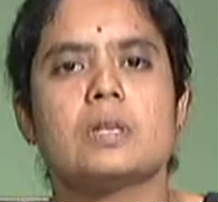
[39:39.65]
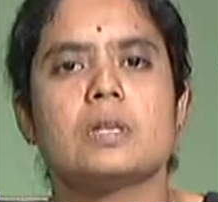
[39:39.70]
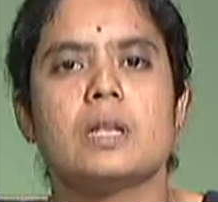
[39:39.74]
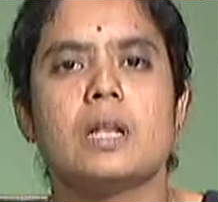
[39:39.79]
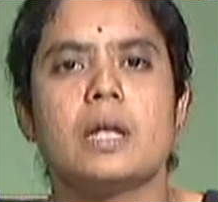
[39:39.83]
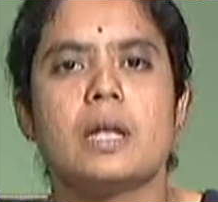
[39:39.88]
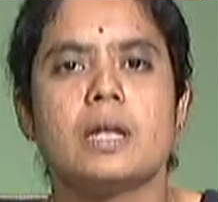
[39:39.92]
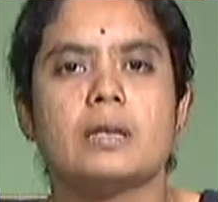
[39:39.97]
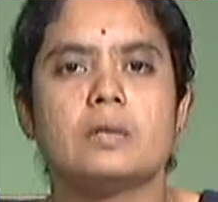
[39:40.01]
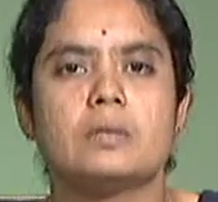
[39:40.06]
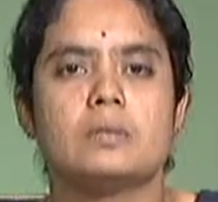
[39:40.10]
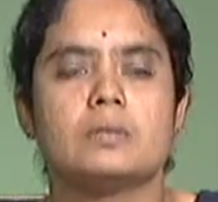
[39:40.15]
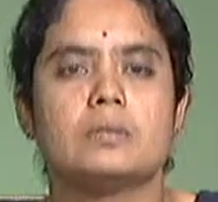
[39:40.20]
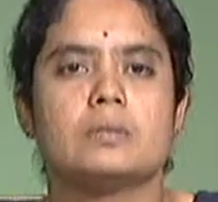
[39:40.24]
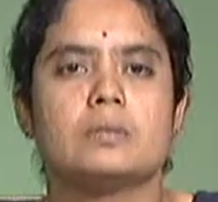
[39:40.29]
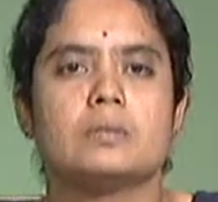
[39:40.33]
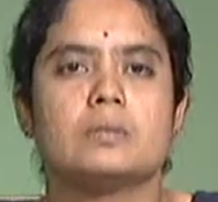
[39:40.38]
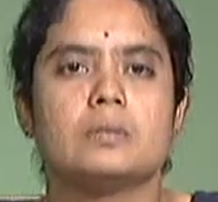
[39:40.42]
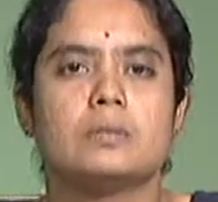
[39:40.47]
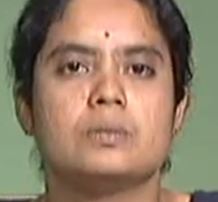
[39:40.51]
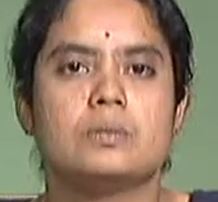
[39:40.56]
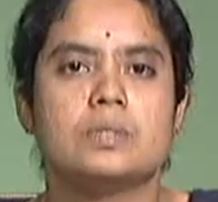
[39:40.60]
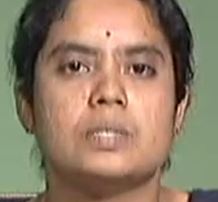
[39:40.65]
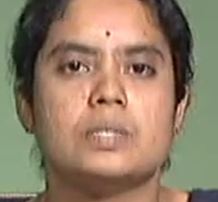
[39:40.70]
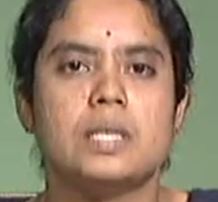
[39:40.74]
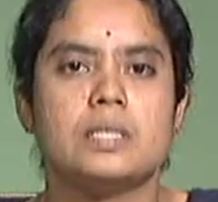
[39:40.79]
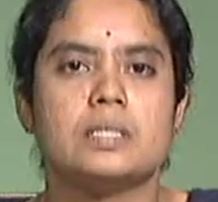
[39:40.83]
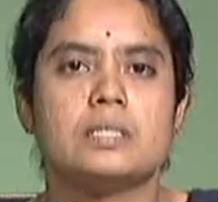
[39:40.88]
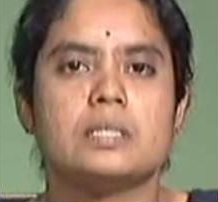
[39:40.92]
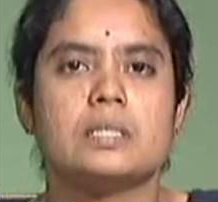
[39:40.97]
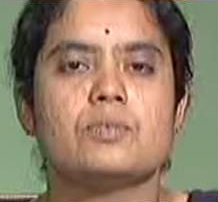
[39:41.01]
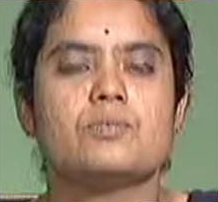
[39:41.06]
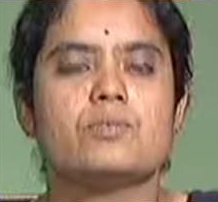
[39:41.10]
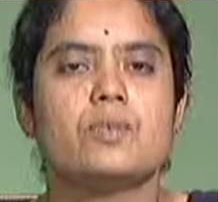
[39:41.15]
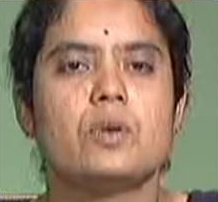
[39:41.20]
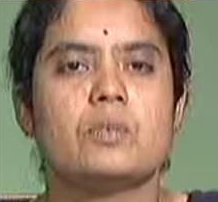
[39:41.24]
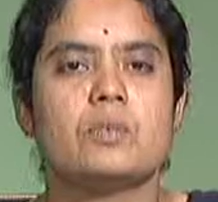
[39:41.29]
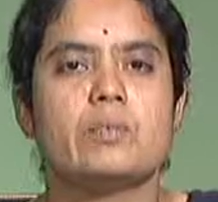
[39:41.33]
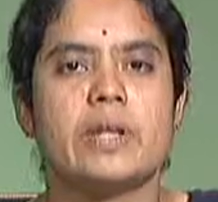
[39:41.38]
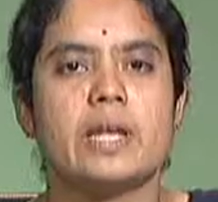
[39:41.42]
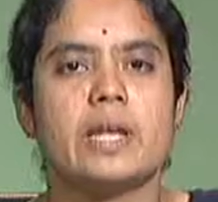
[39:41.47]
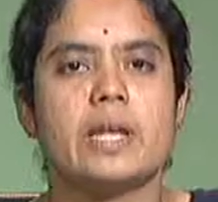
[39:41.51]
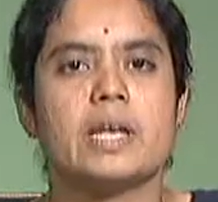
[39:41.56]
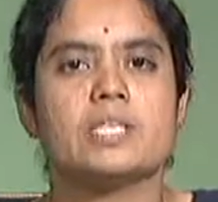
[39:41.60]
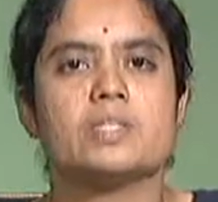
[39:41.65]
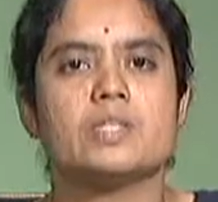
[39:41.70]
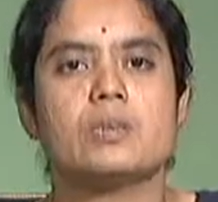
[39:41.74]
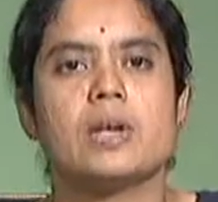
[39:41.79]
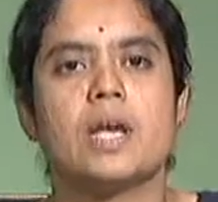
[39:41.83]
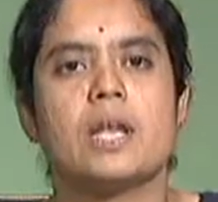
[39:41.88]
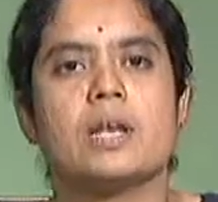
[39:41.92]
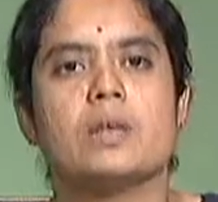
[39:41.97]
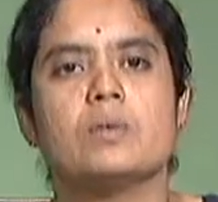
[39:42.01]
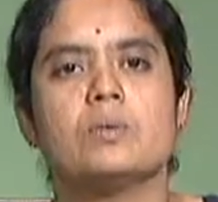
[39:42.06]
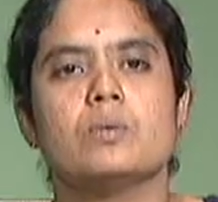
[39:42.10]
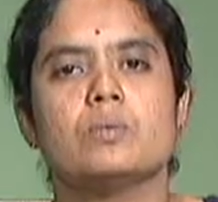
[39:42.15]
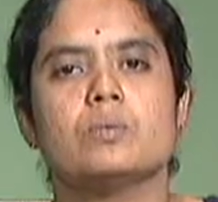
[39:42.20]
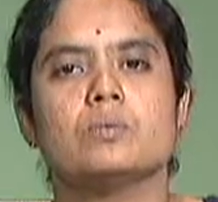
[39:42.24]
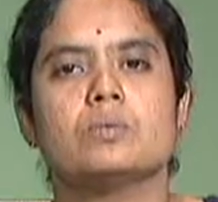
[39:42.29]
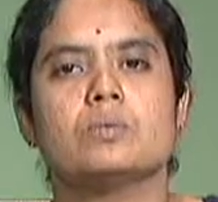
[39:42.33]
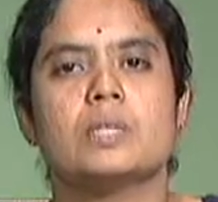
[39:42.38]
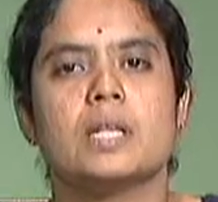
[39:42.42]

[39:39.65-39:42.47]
like testing for pH value,